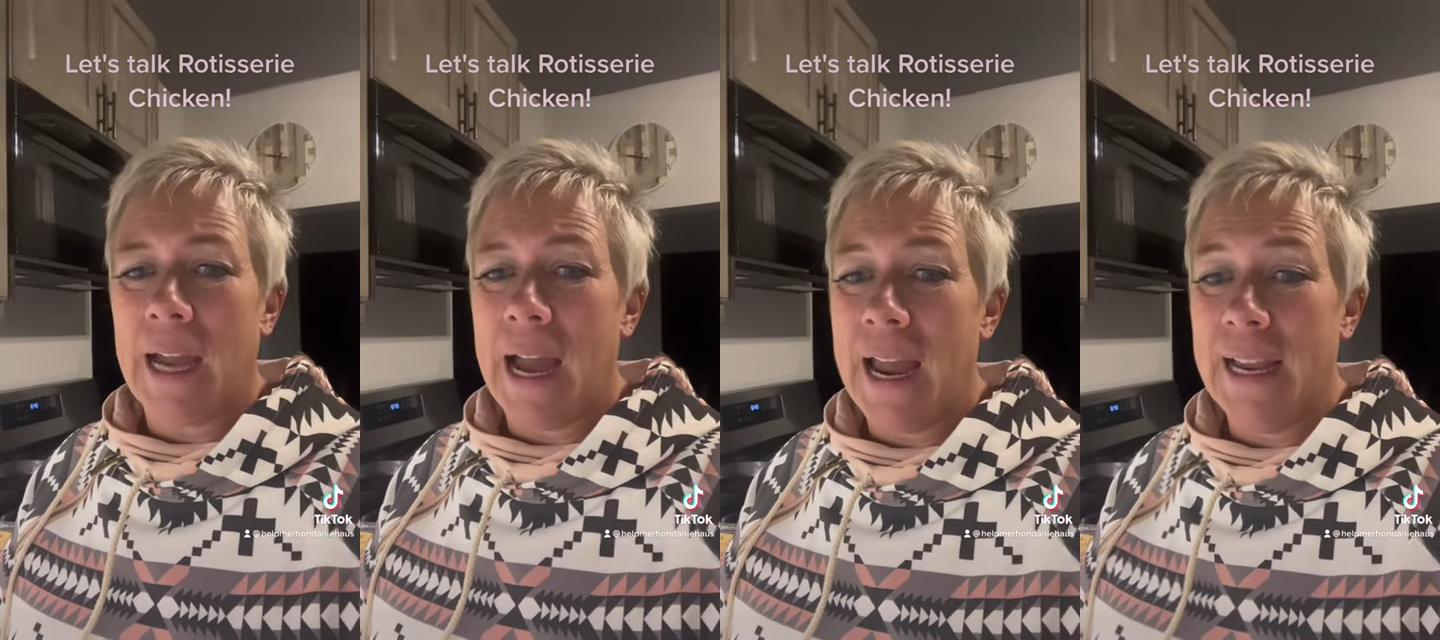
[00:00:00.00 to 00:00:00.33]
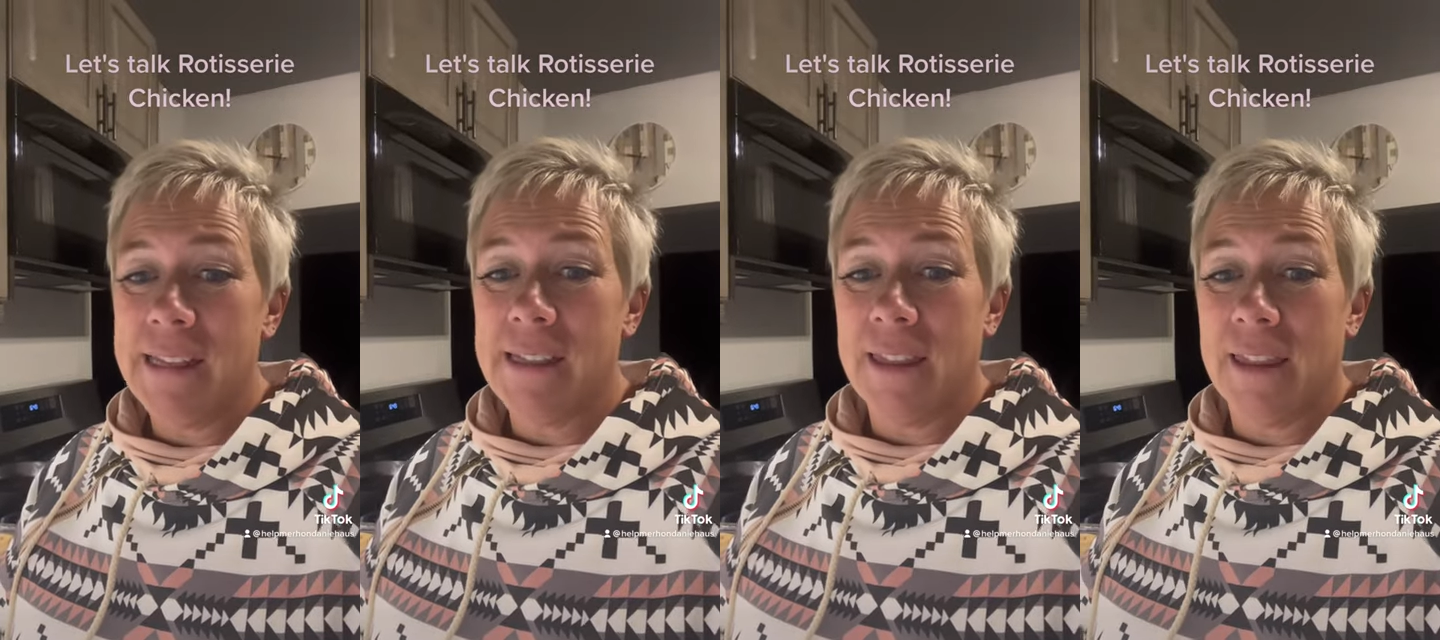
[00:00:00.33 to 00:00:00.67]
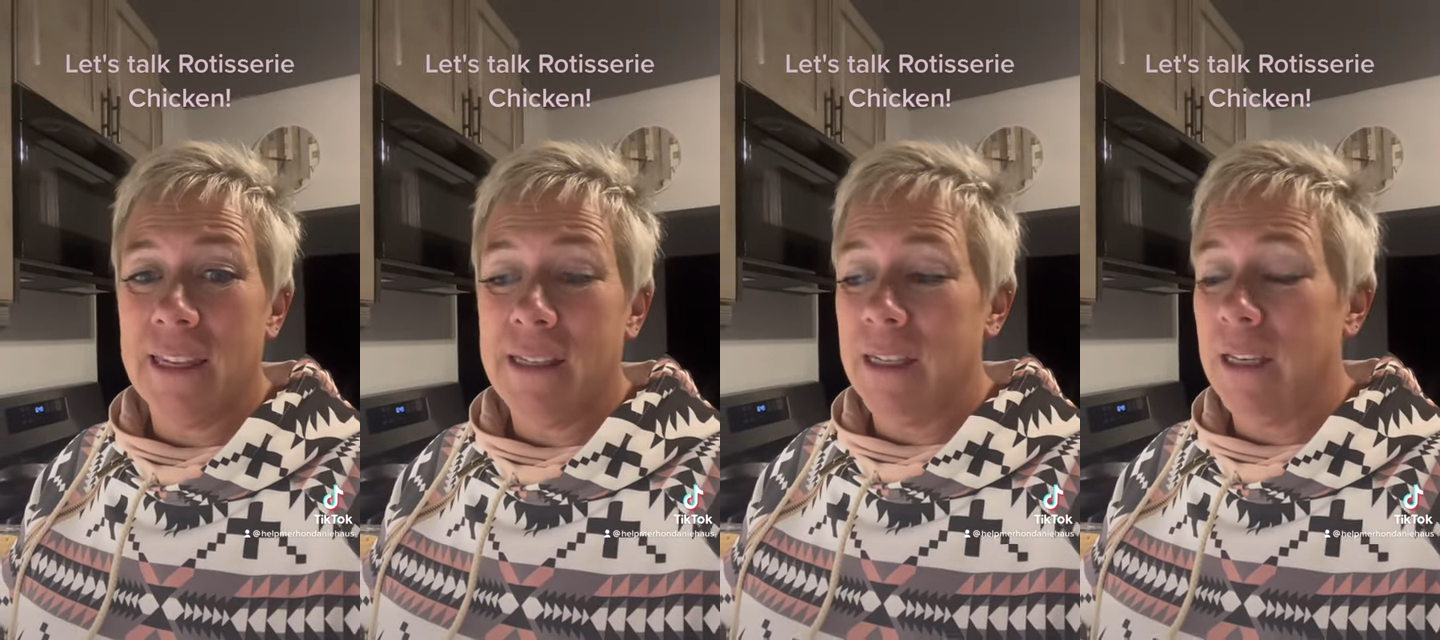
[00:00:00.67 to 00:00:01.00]
Guys,
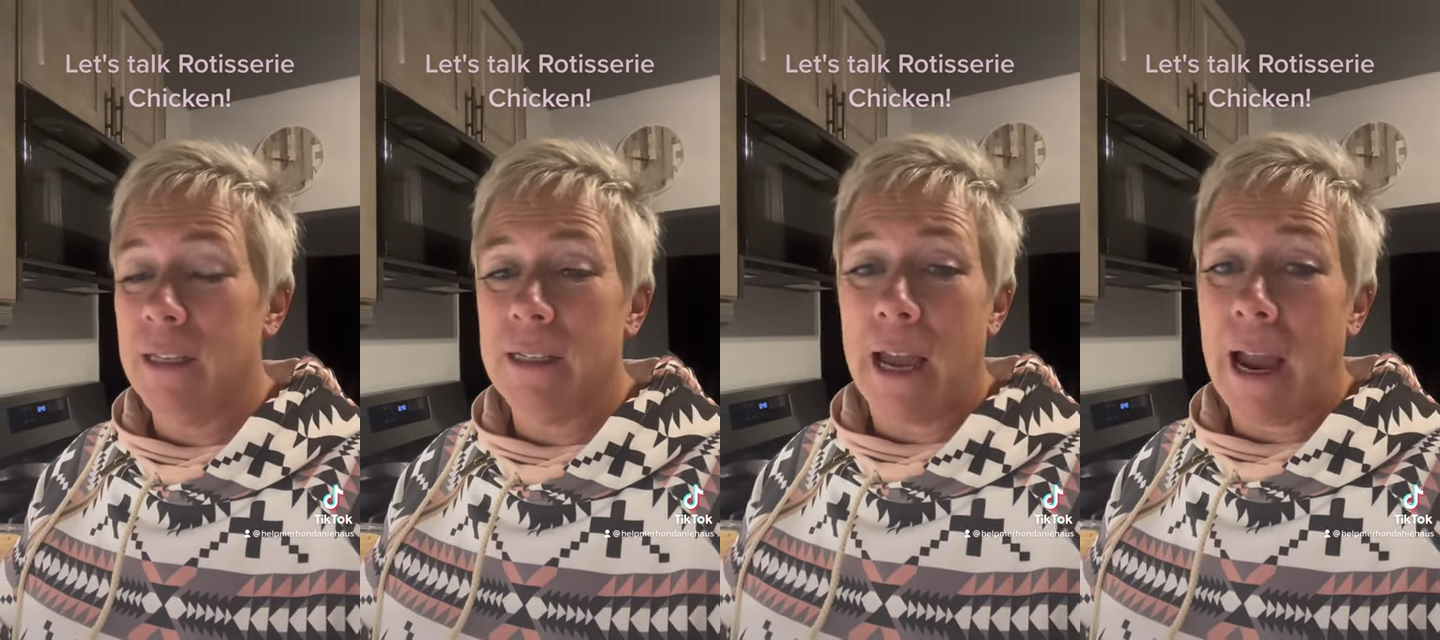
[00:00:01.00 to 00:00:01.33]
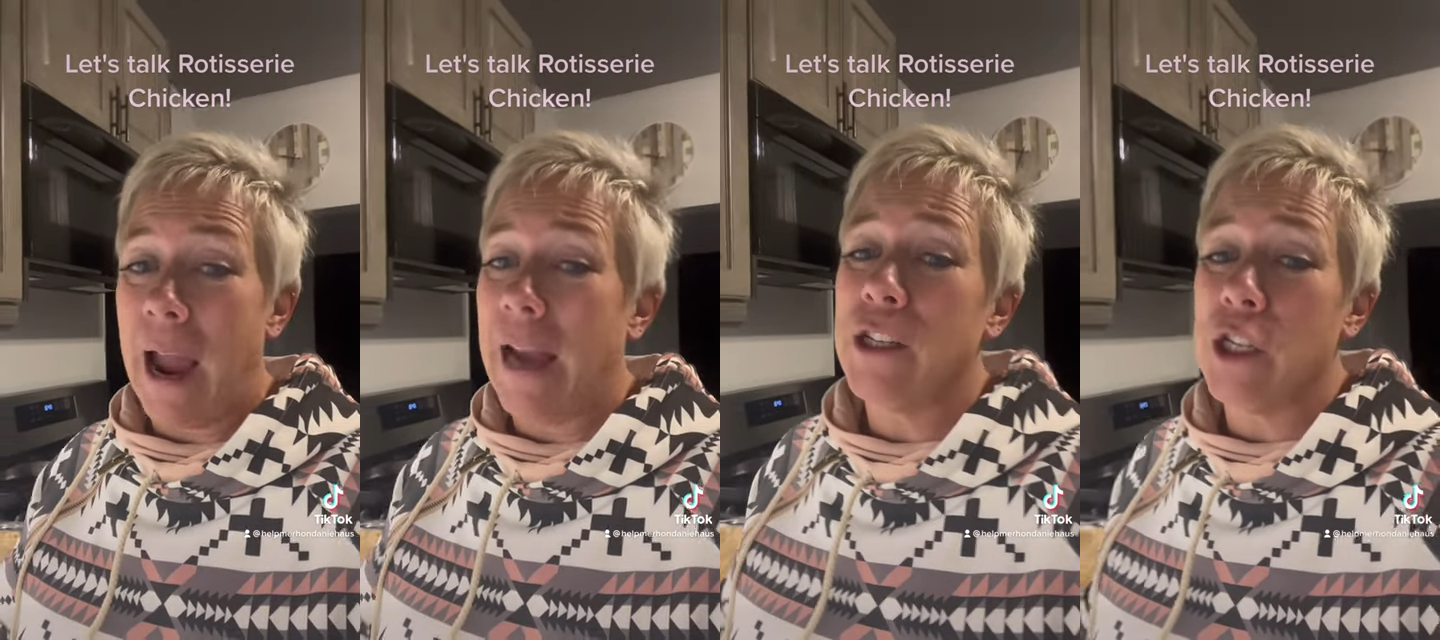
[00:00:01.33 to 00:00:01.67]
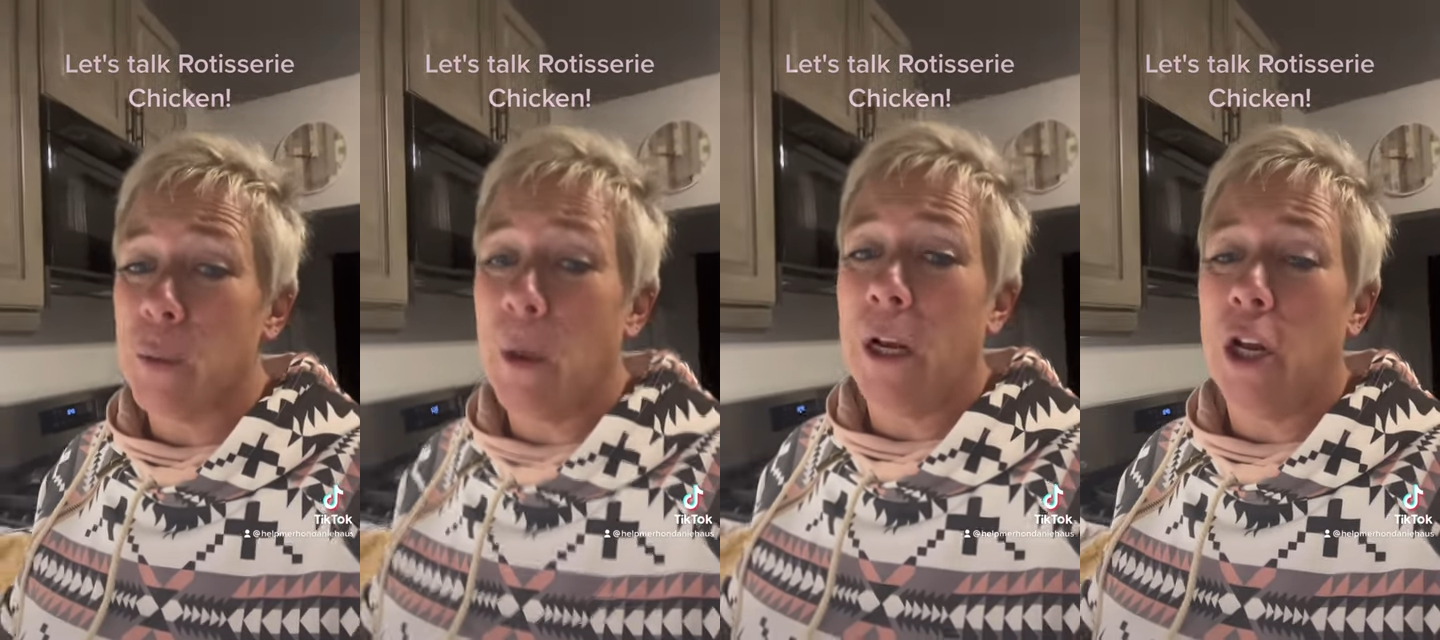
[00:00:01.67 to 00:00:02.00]
I
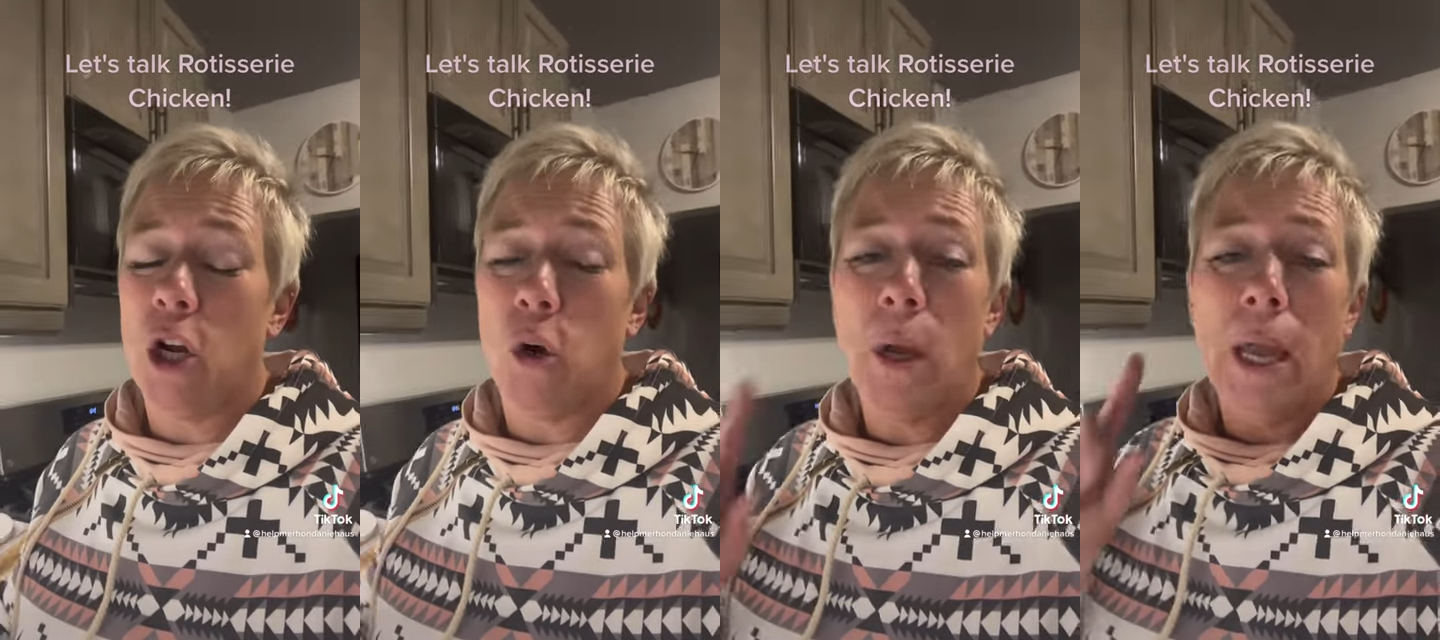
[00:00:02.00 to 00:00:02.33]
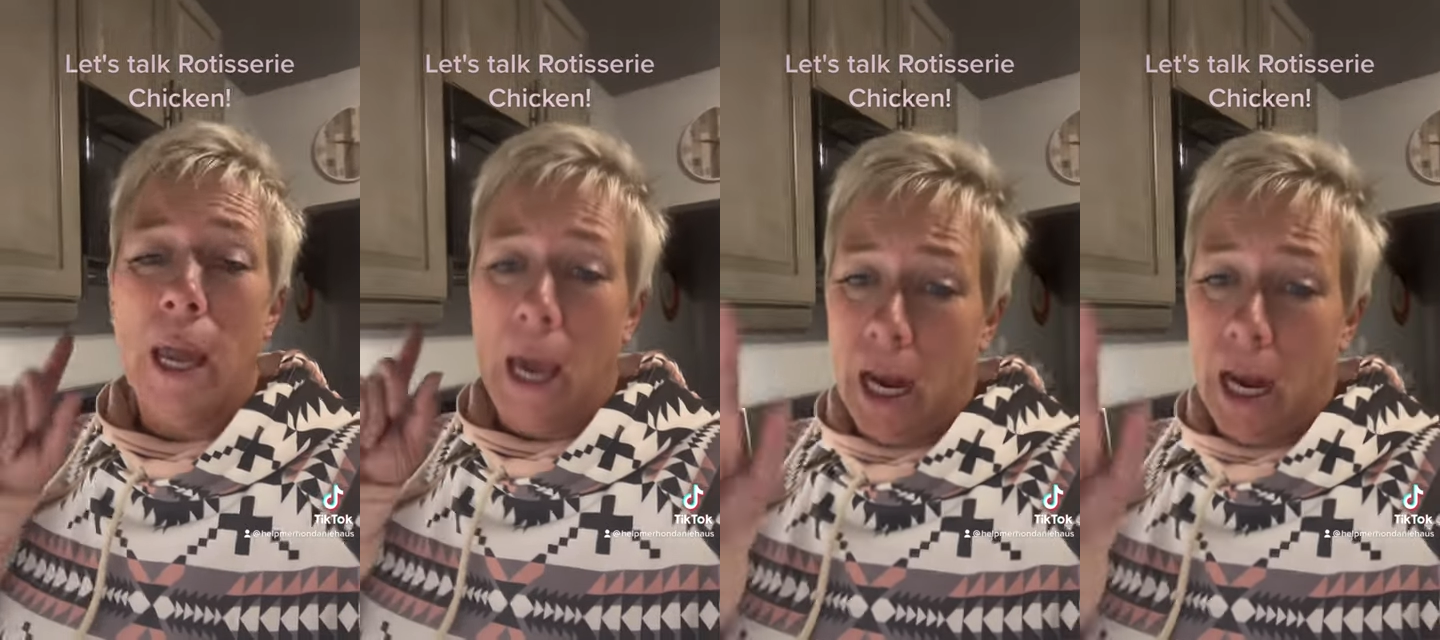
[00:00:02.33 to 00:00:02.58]
just want to know,